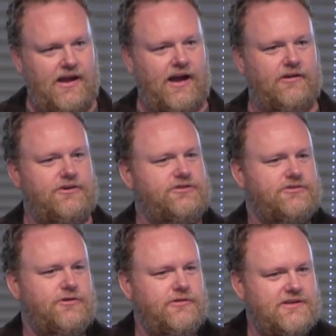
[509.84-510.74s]
And
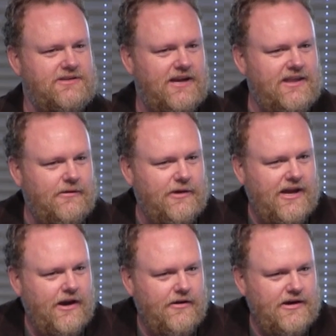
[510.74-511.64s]
Christian truth is like that. We
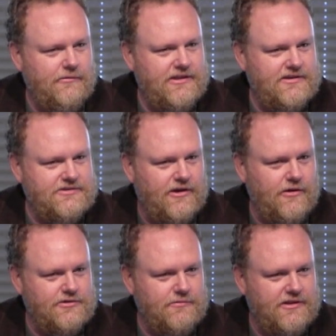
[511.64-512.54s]
carry it with us, it
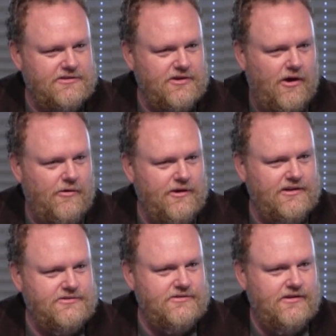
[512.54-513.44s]
goes with us
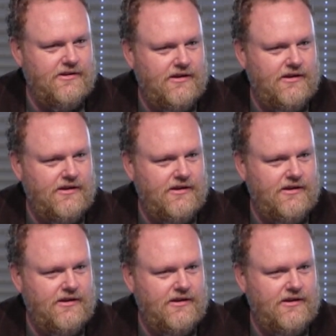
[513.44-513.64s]
always.